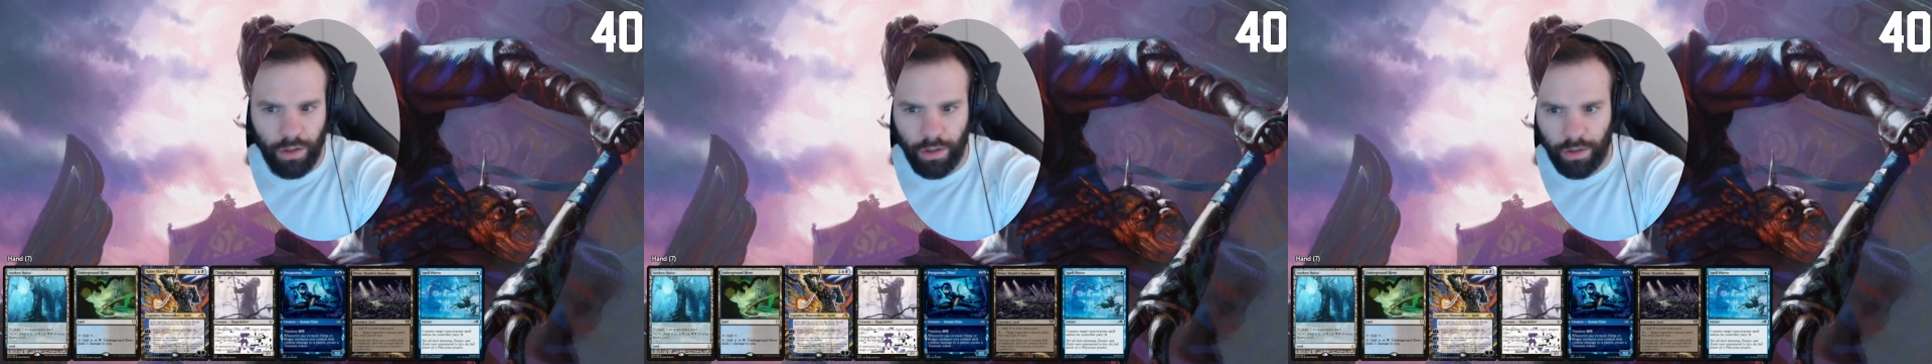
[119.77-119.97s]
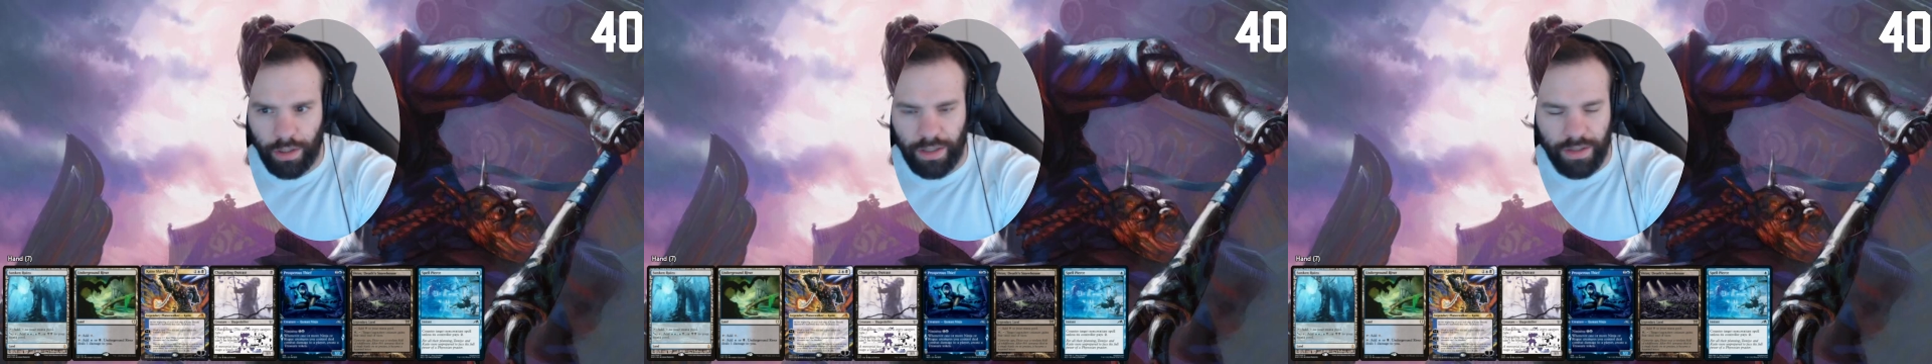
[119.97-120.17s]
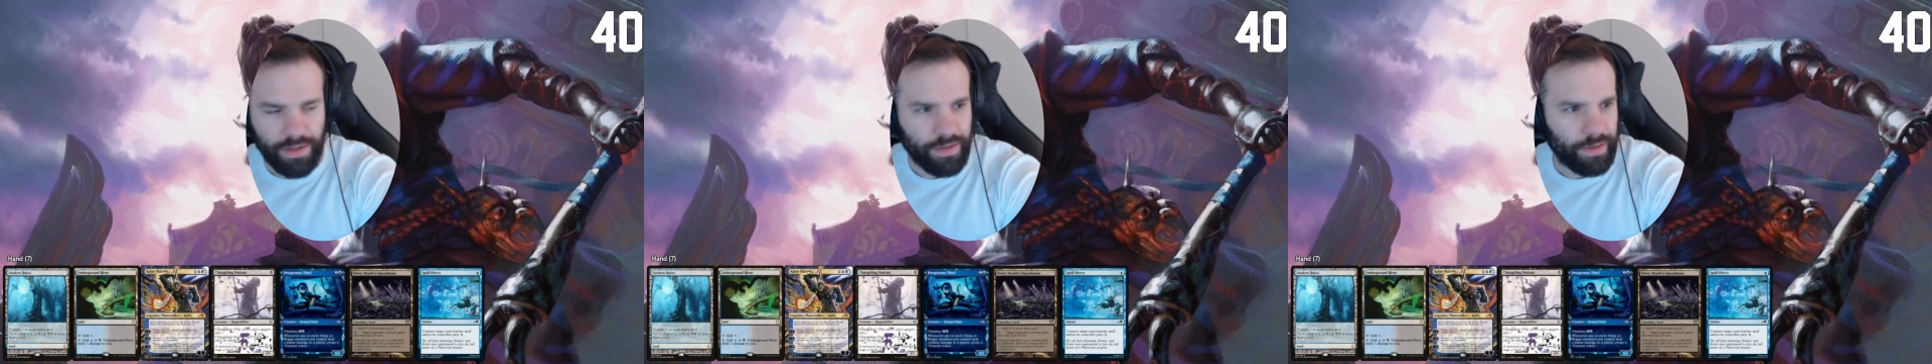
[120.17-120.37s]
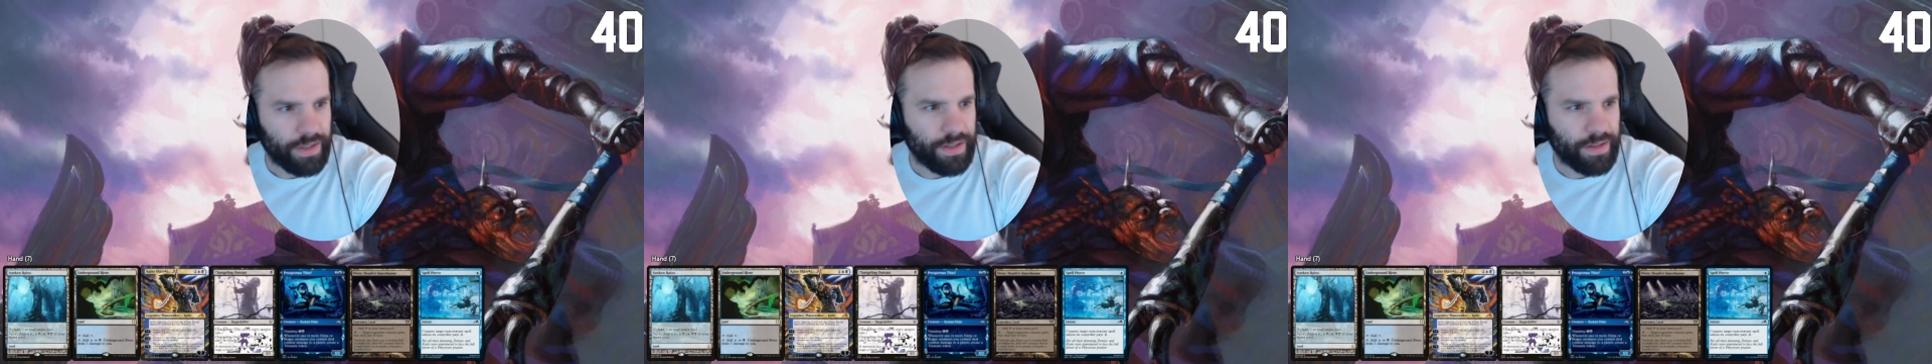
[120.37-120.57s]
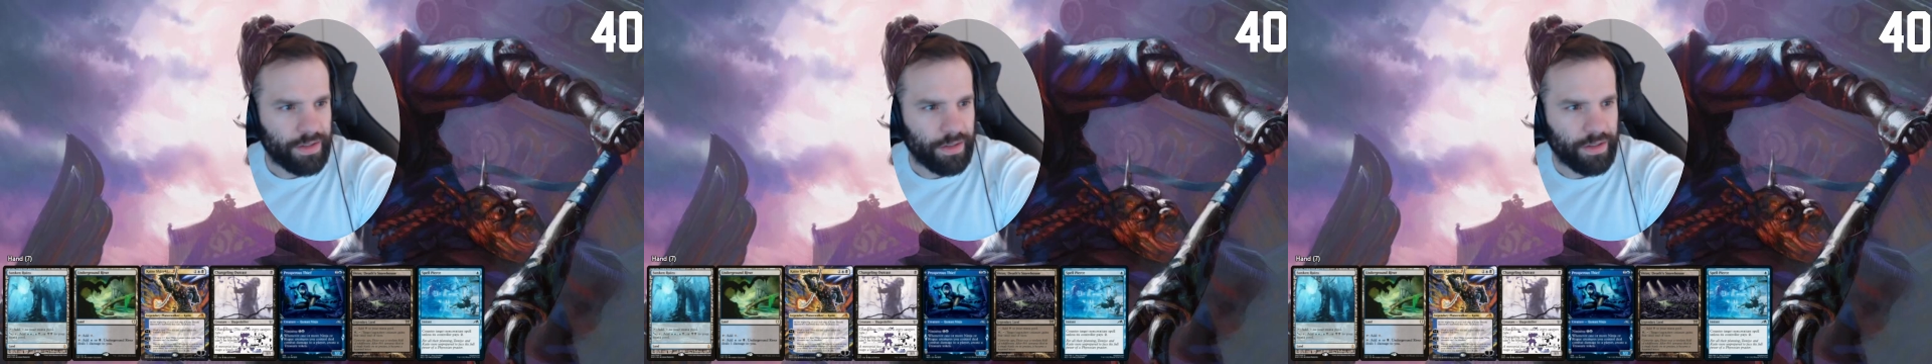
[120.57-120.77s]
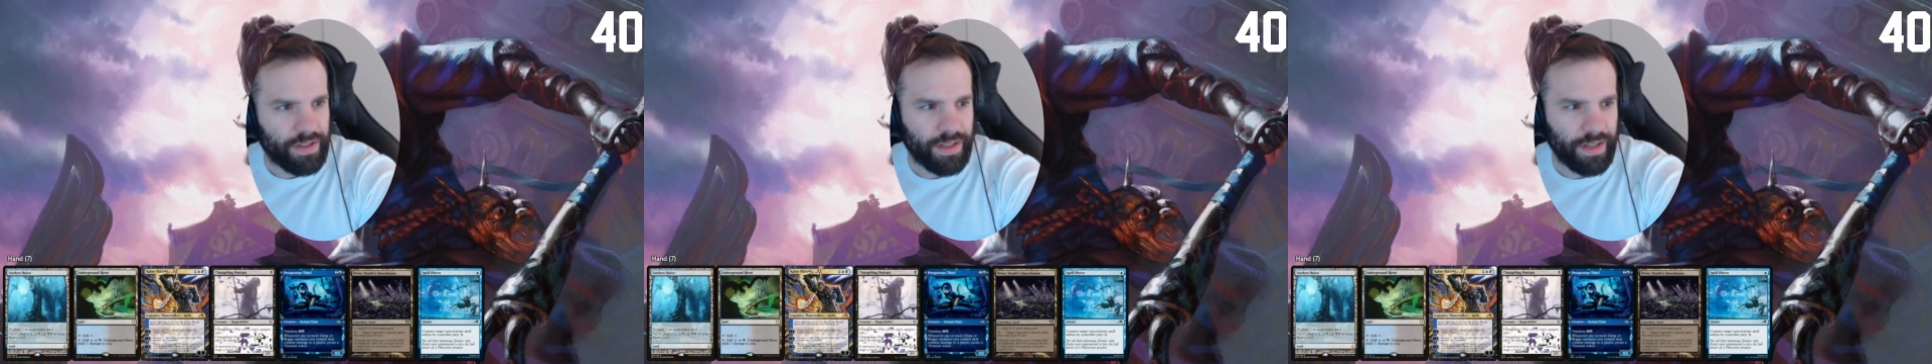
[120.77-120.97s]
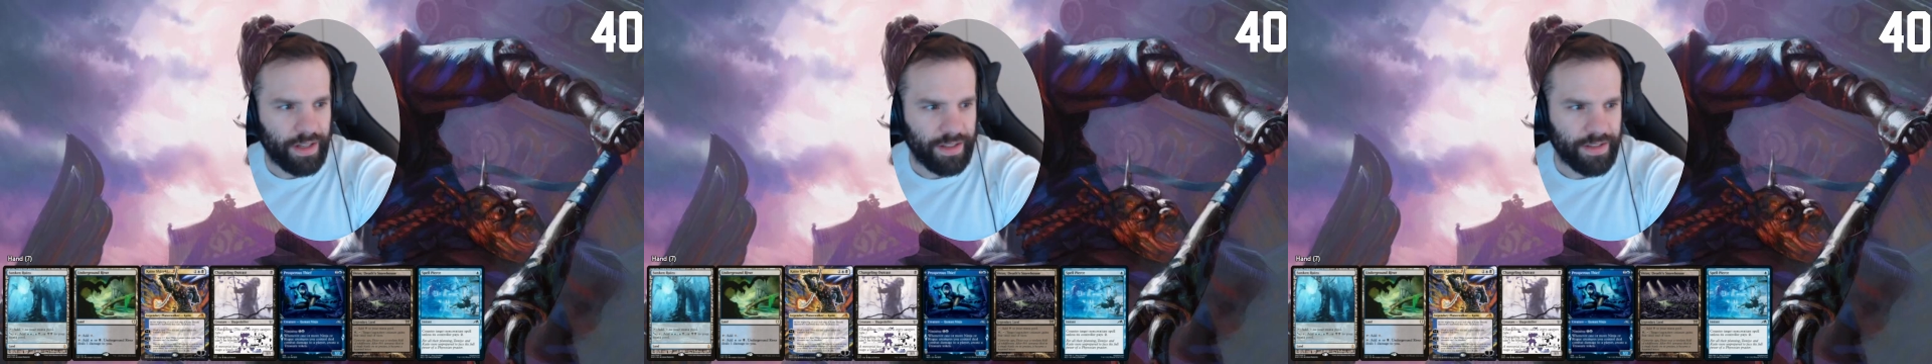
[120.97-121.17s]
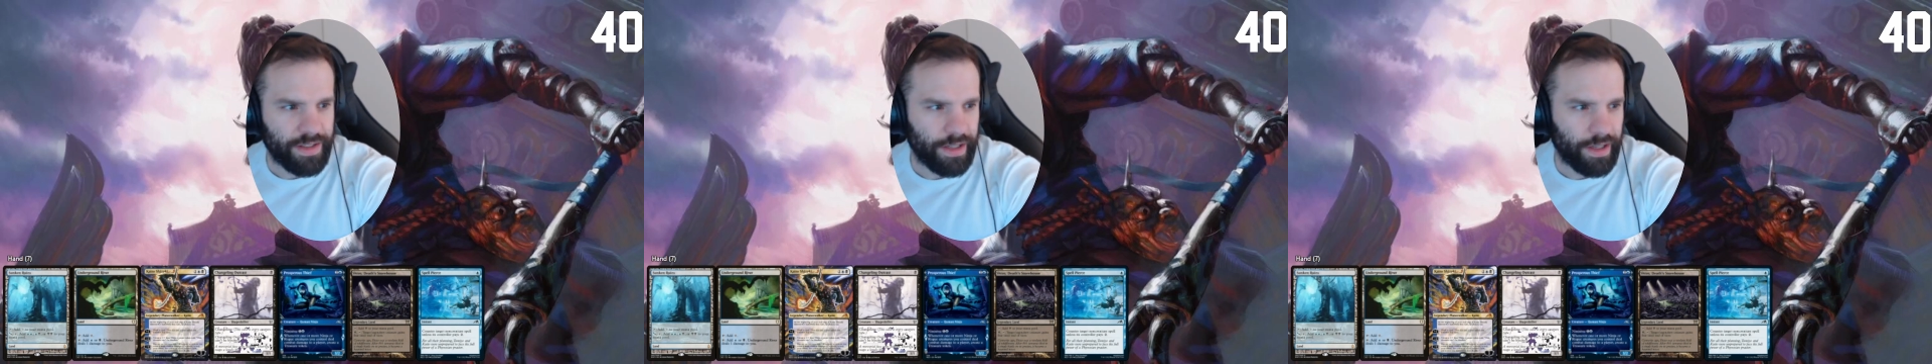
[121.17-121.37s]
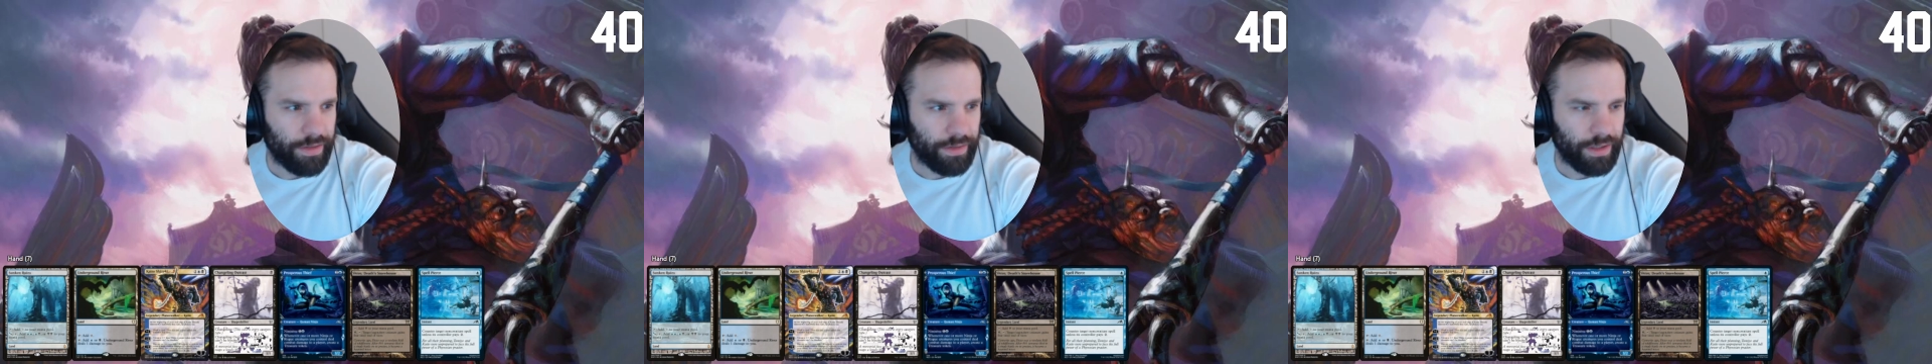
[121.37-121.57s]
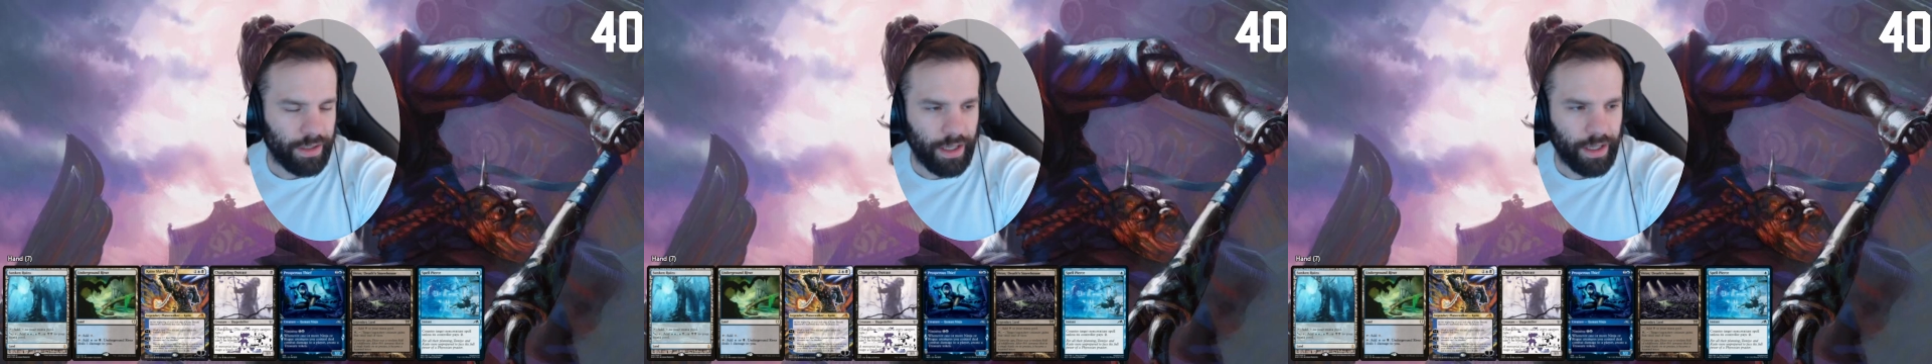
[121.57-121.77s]
Okay, so this is our second
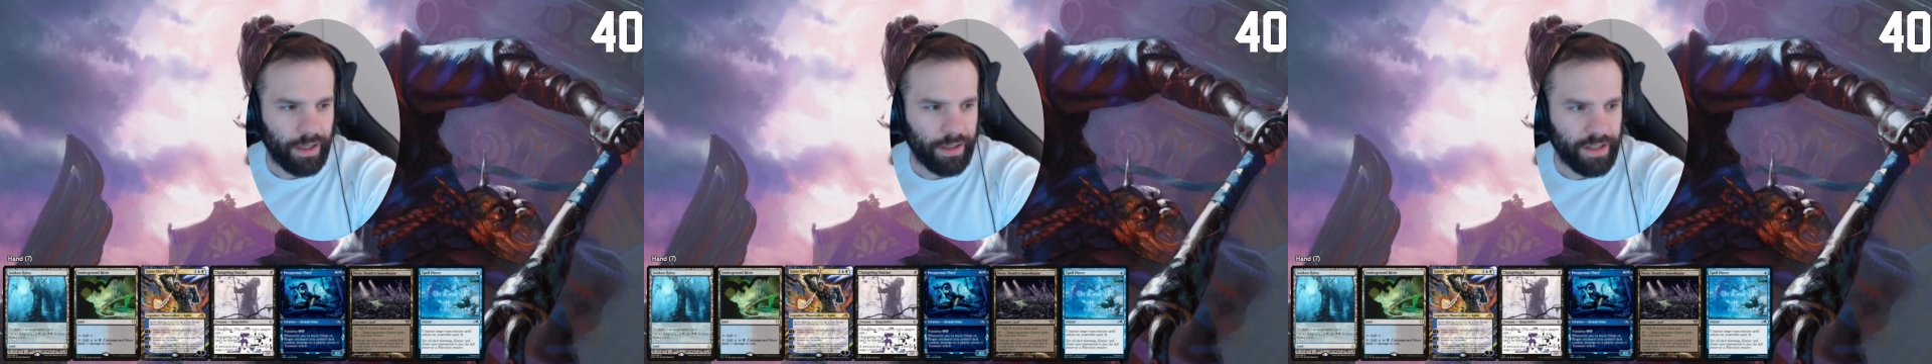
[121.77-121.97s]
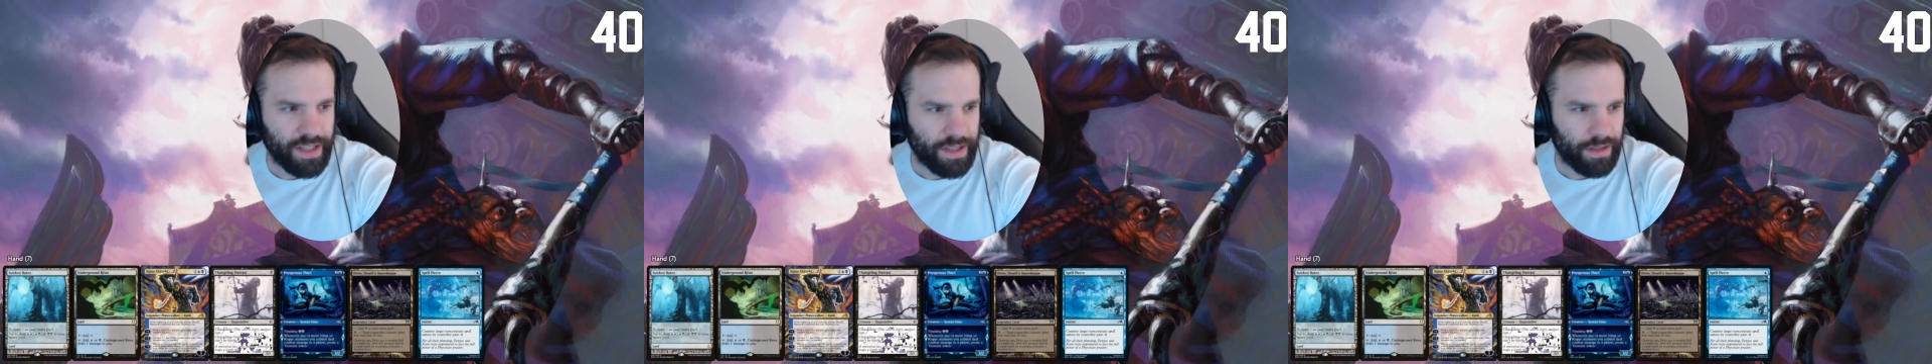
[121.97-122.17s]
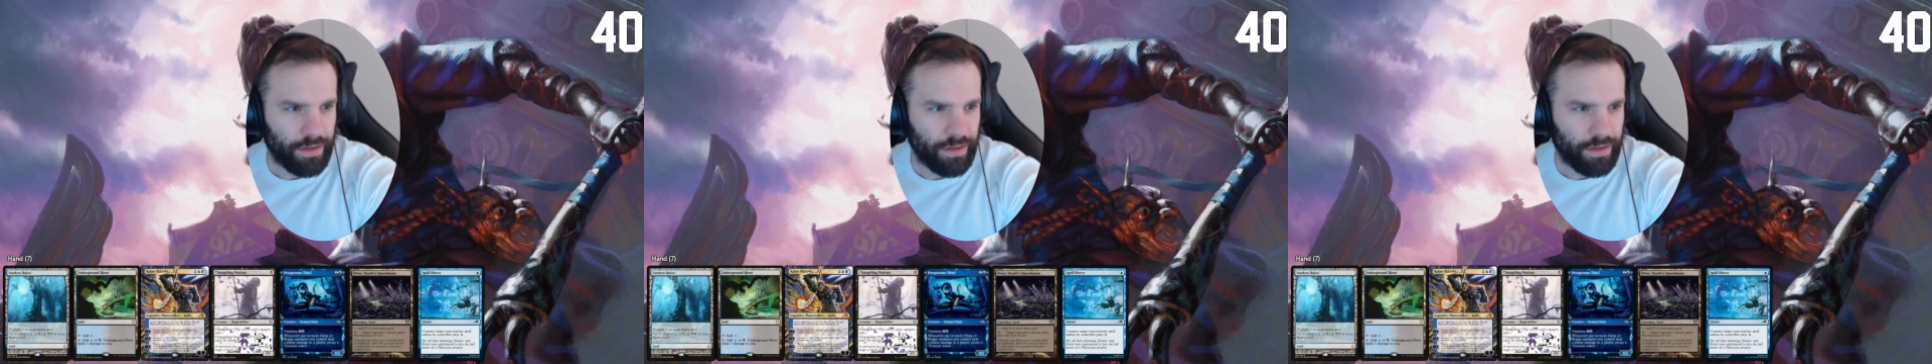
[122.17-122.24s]
7 and it's